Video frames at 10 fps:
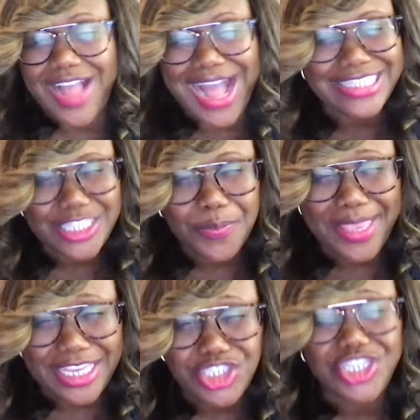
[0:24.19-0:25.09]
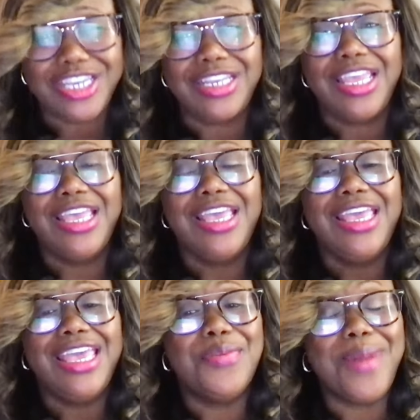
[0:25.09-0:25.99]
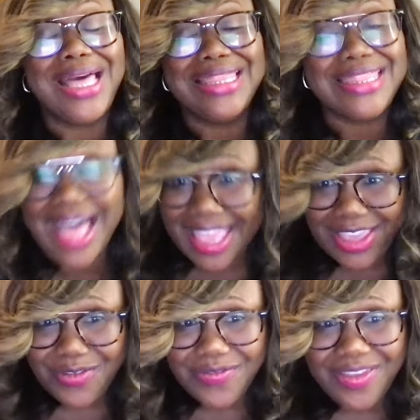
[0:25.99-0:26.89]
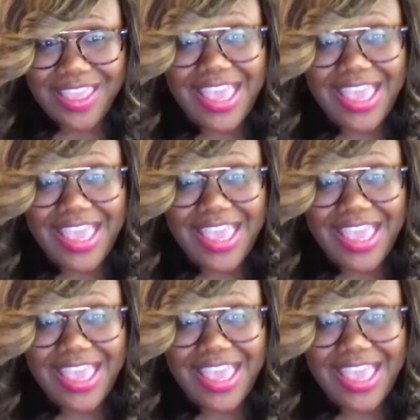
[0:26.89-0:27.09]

constipation in my life.